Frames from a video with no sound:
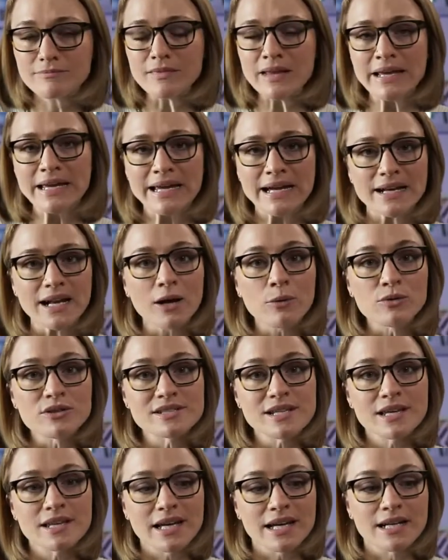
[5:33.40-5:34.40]
And I will
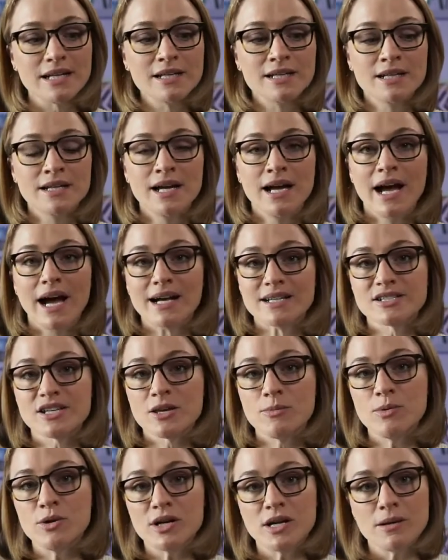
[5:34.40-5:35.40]
say that as a
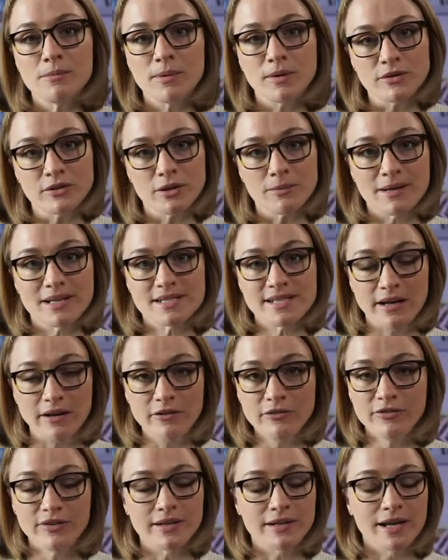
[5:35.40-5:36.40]
community builder
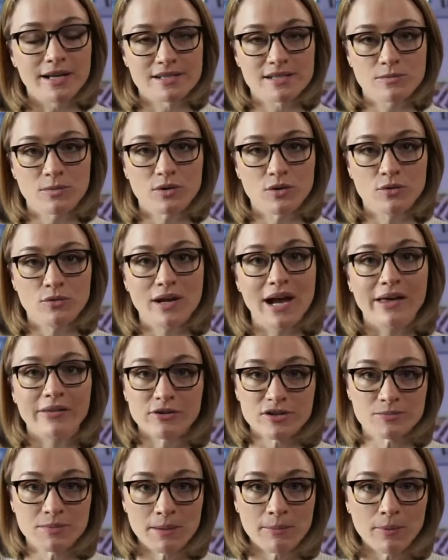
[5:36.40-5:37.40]
myself, and as someone who
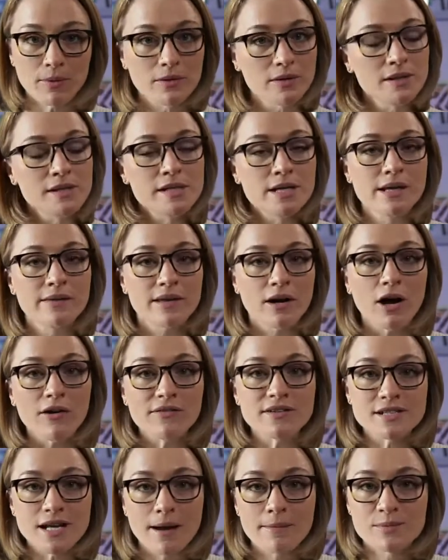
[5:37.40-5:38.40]
gathers people, that
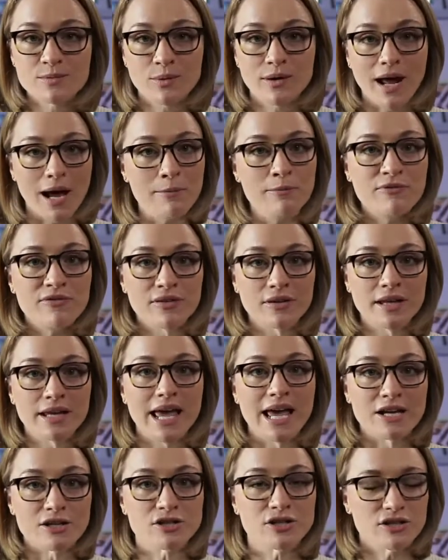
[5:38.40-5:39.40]
oftentimes when I'm feeling
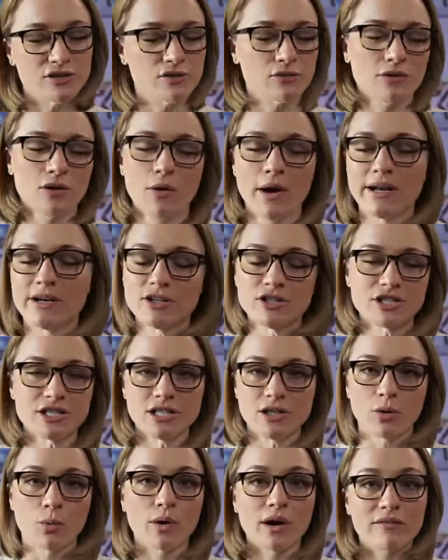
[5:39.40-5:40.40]
anxious or low energy
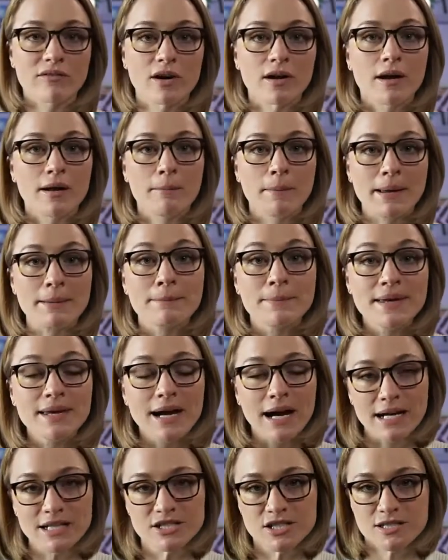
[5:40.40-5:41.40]
or whatever it might be,
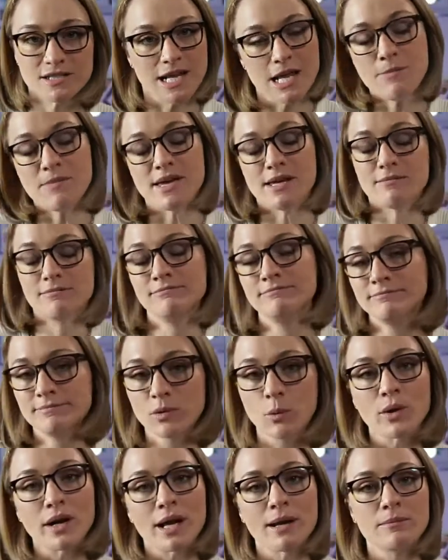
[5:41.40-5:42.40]
I just name it
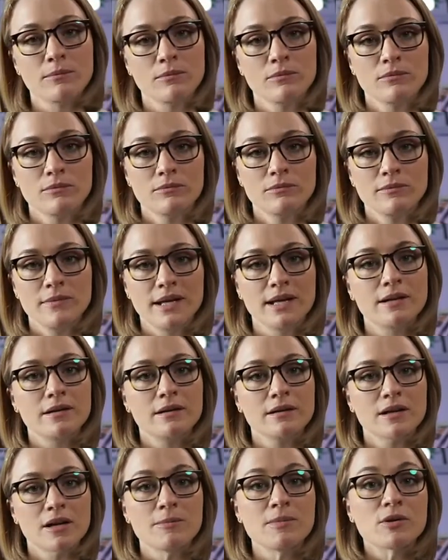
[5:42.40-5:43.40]
when I'm in
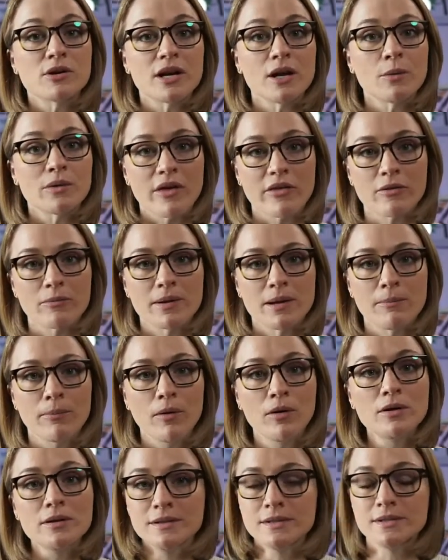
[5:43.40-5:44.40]
community with other people.